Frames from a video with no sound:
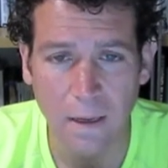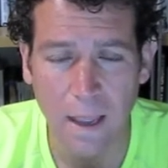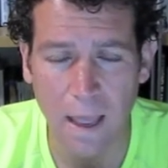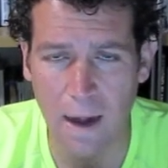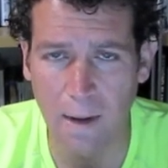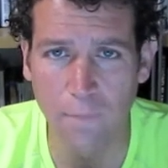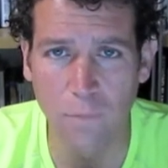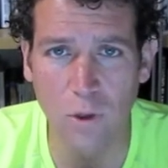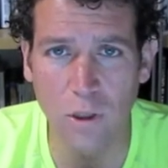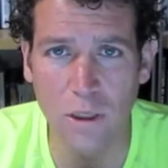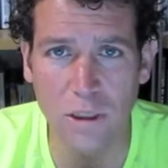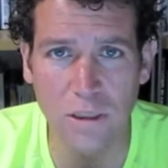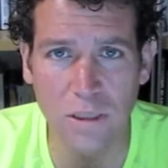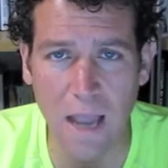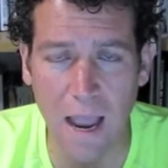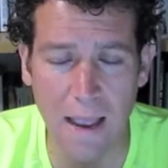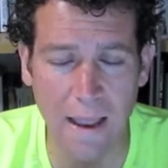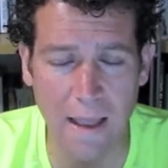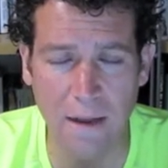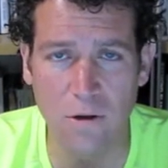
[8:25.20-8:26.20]
and I'm really
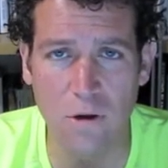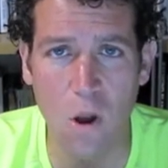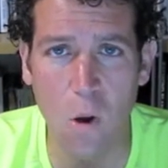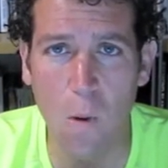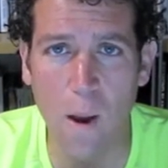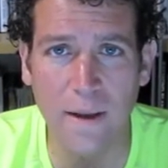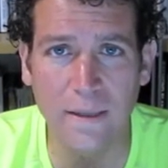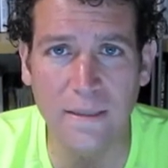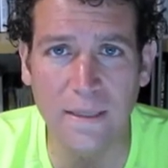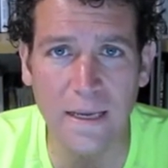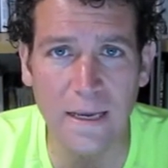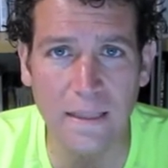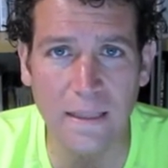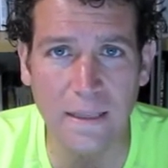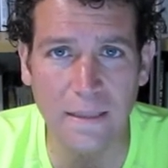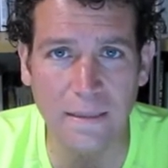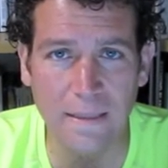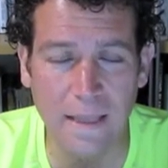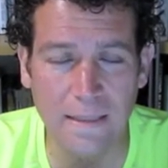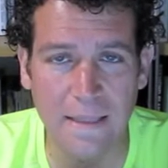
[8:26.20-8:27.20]
so I had no idea
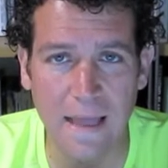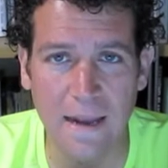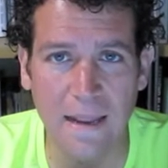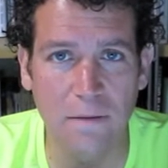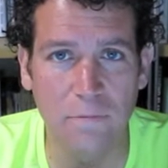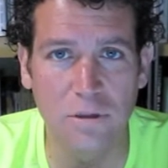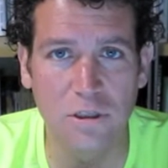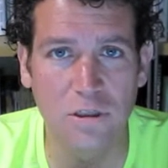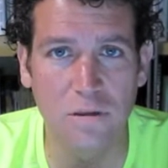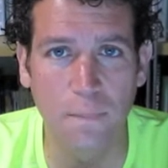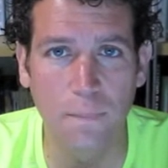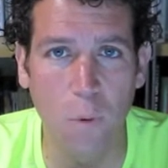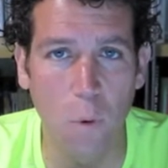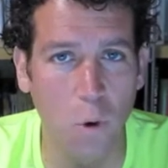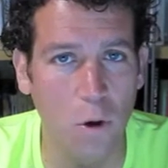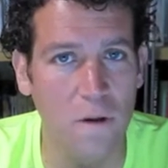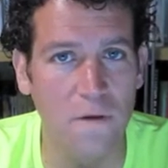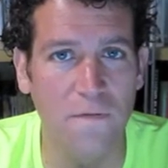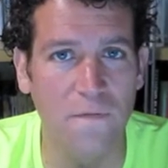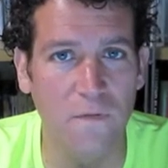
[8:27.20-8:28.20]
that, that, that he was
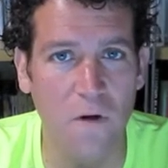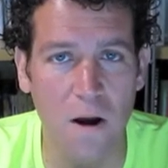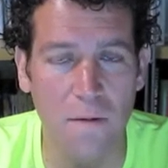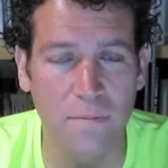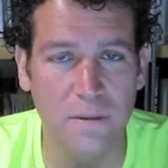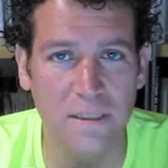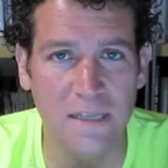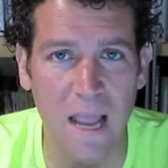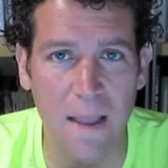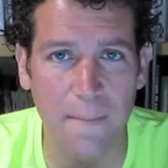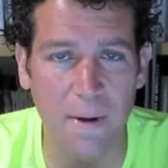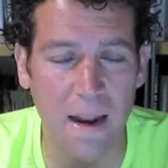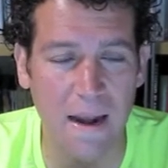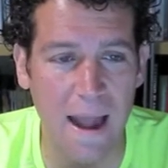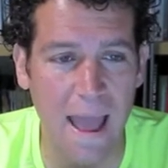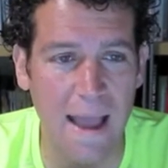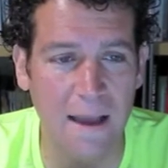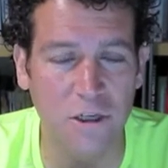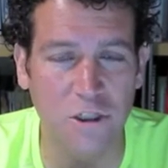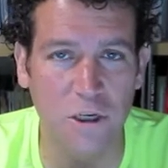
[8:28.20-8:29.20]
supporting farm salmon and
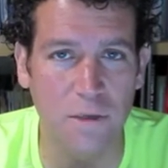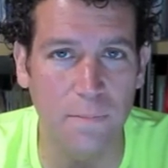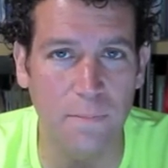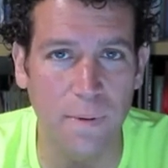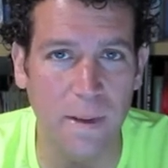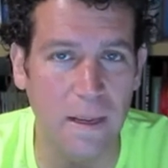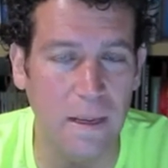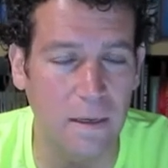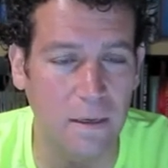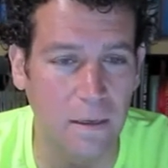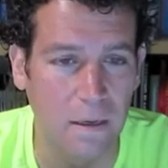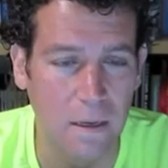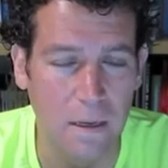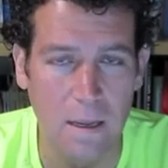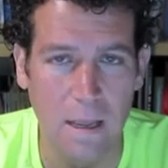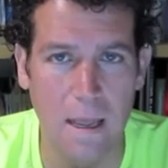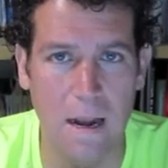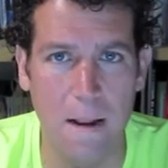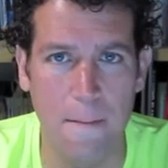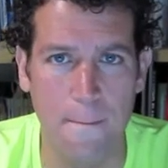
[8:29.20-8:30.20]
actually being
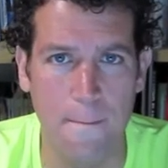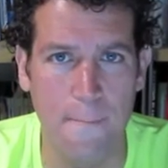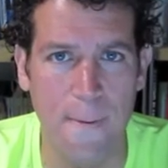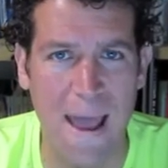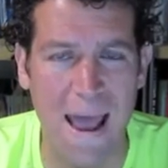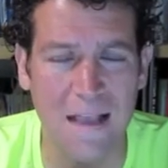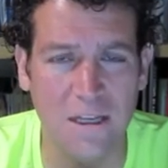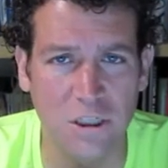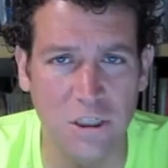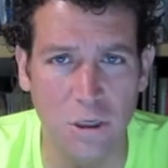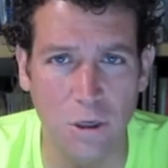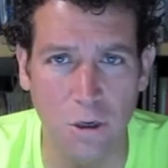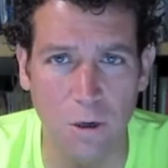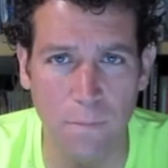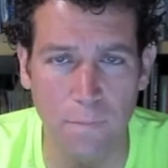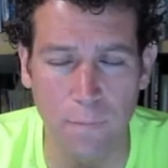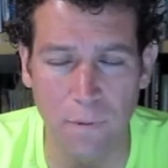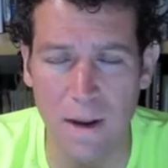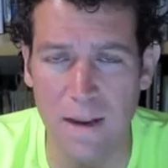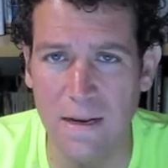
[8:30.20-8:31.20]
an ambassador, a
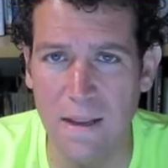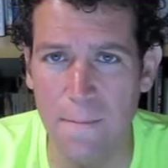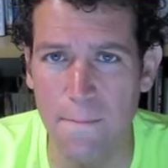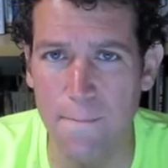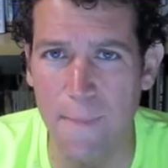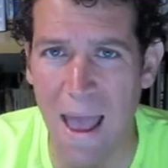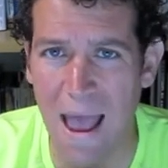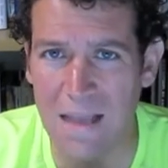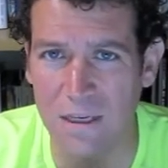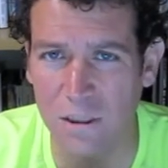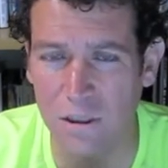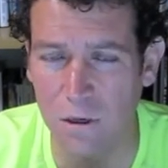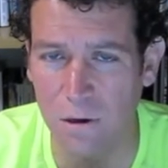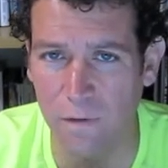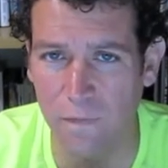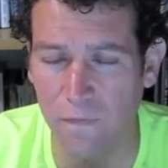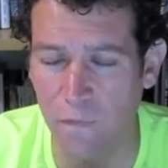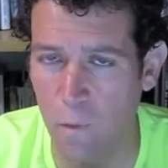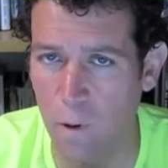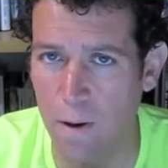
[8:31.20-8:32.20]
brand ambassador
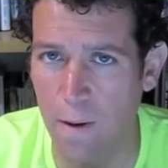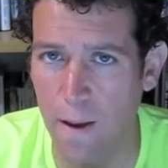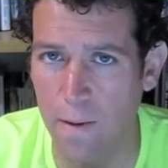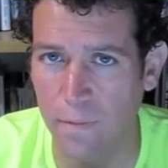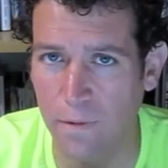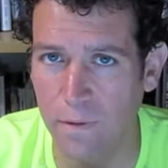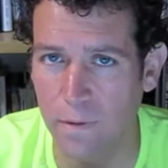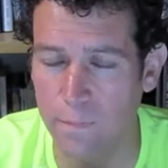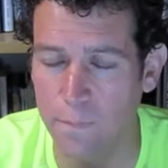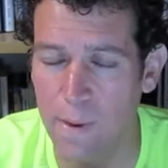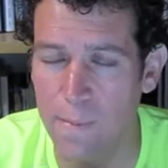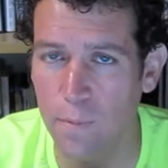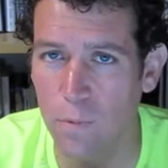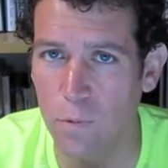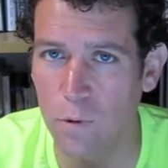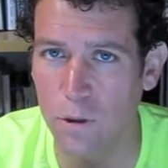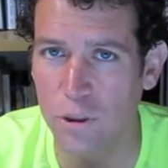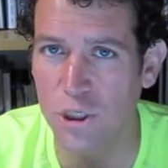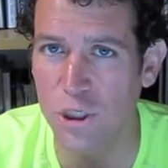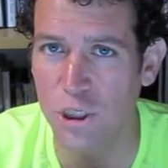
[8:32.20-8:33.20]
of one. I, uh, the people
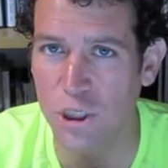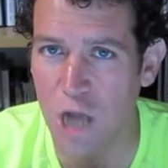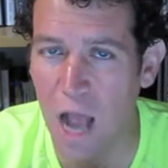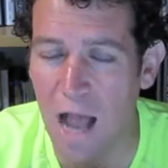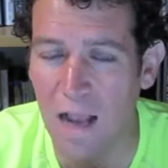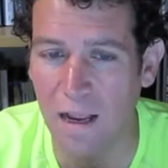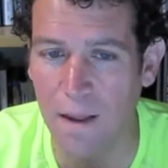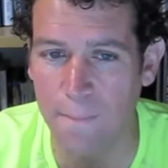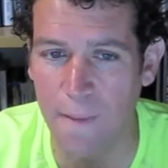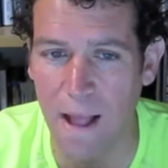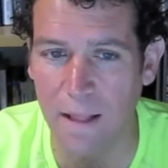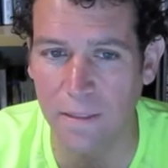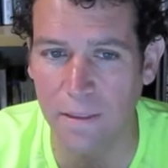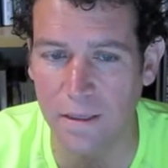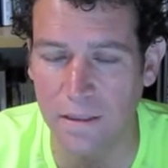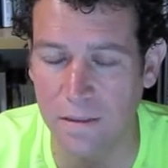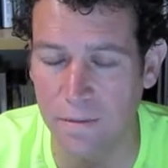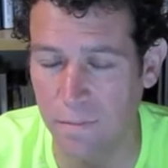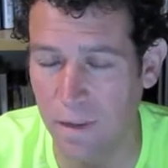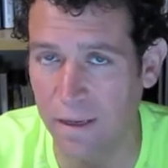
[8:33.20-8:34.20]
were in shock about
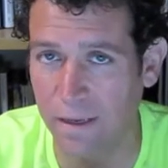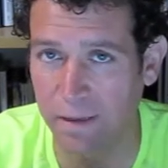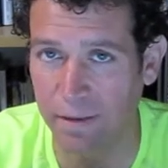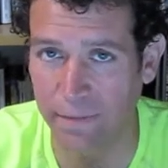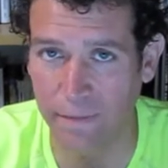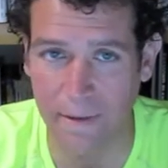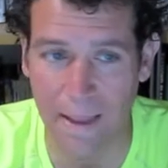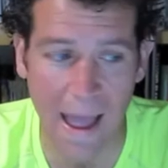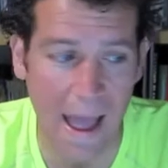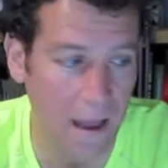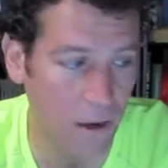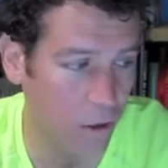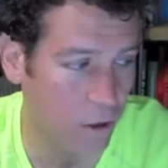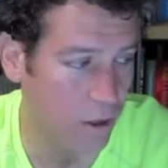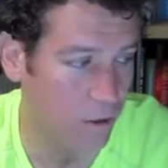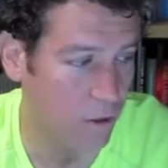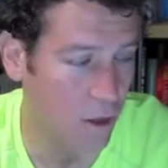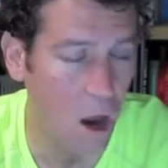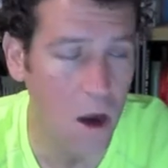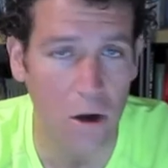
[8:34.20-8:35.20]
this. I'm like, yeah, look
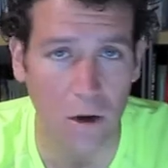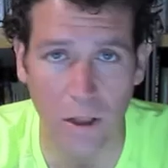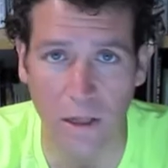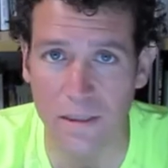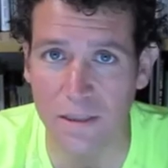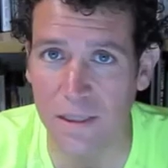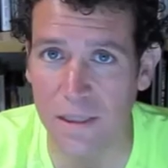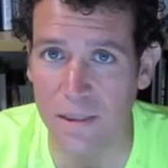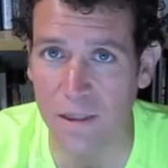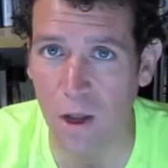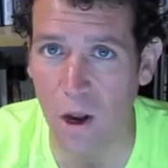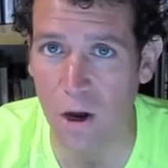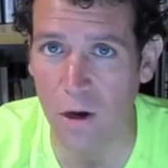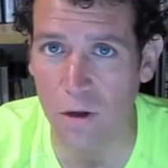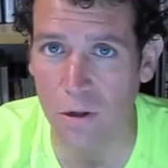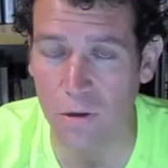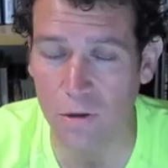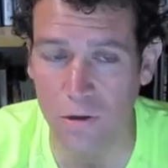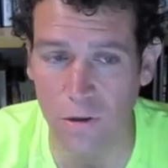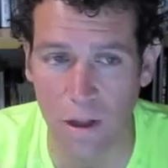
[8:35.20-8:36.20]
at the article. I sent the
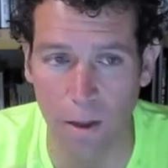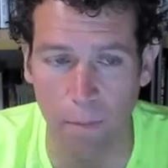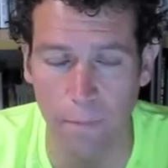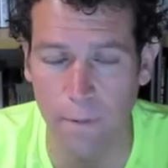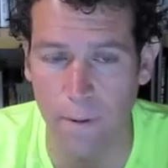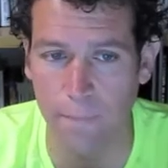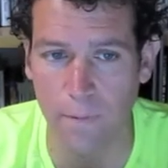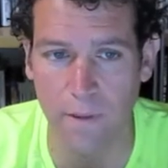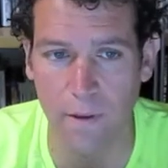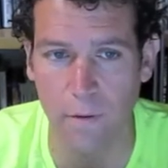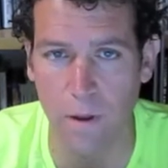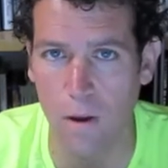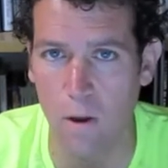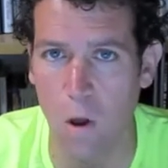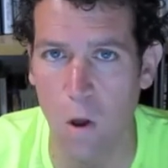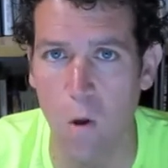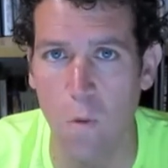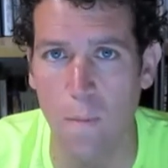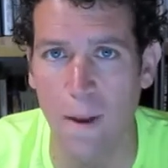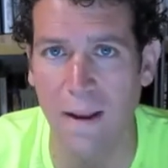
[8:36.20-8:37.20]
article to a couple people, and they were like,
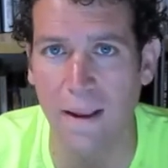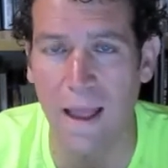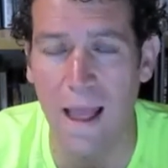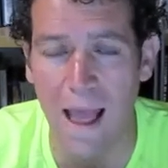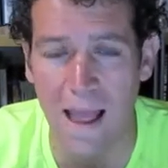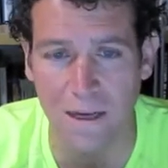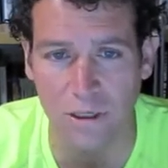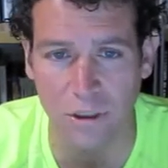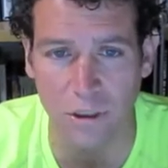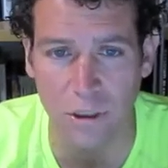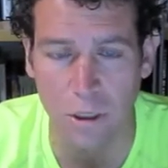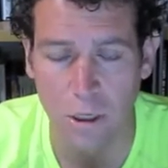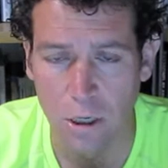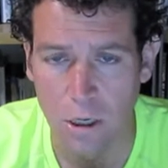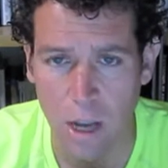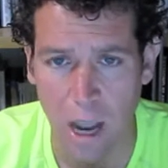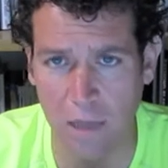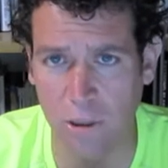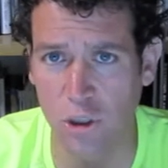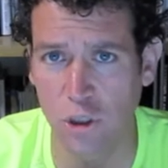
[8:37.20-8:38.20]
oh my gosh,
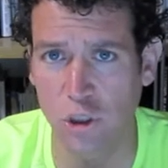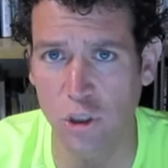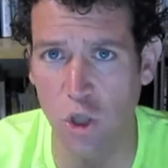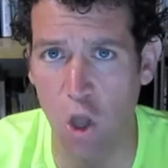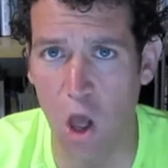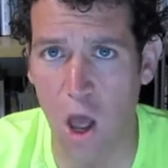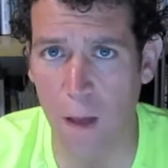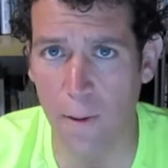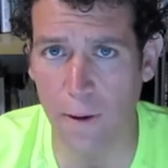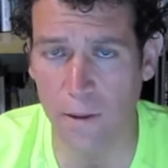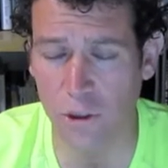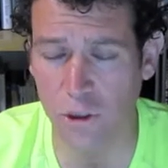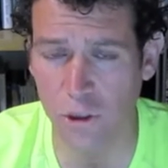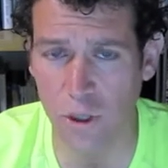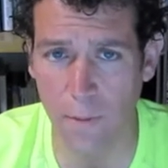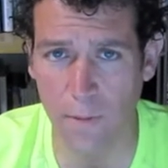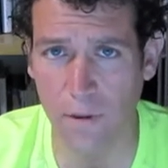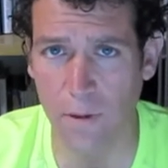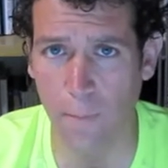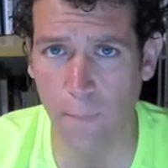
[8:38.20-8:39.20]
I just saw him. I just
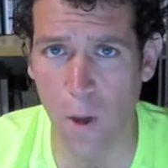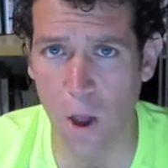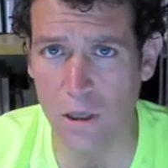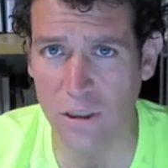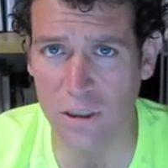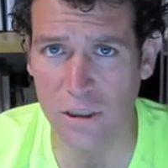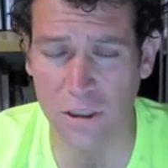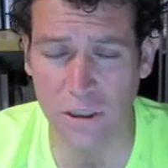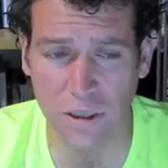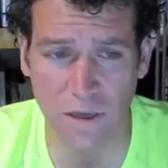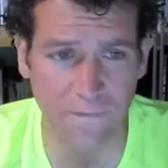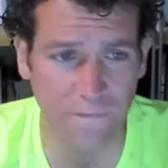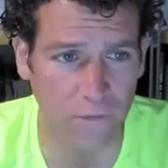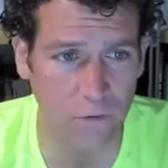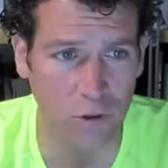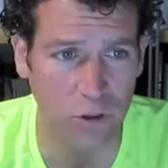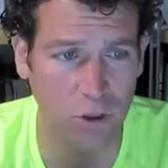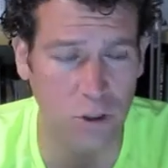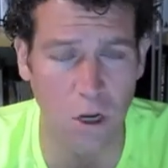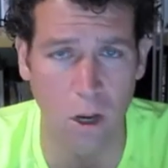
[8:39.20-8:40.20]
saw him at the Boston
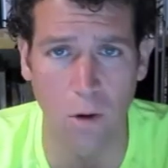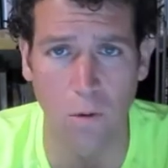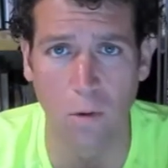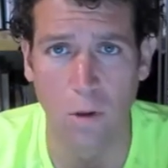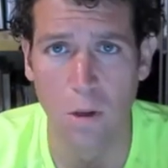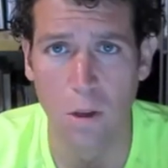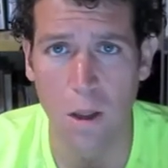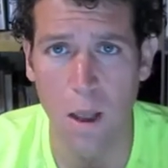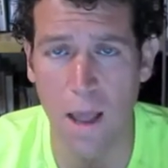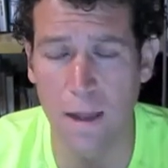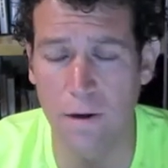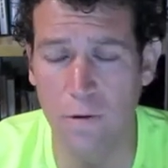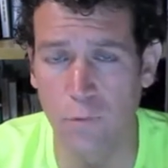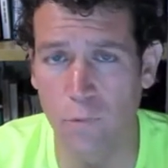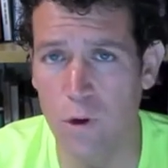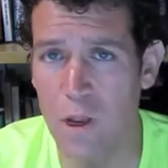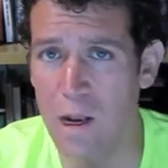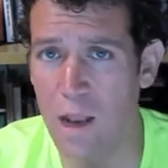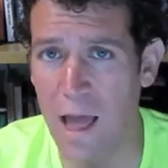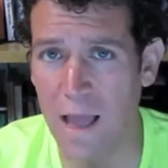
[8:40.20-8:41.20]
Seafood Show. I didn't
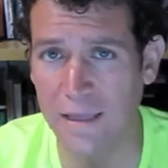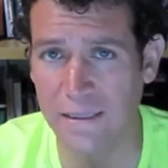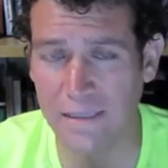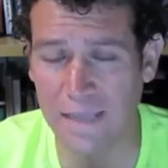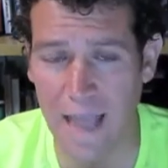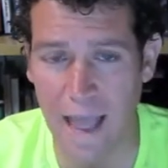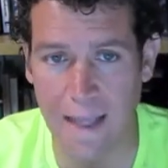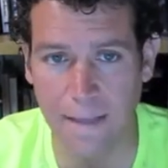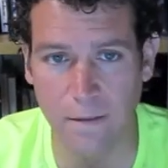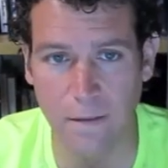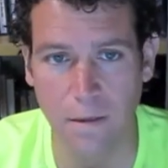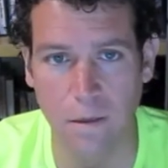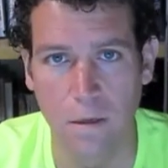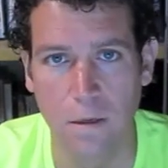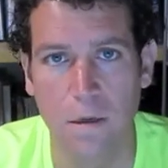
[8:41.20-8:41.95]
realize that.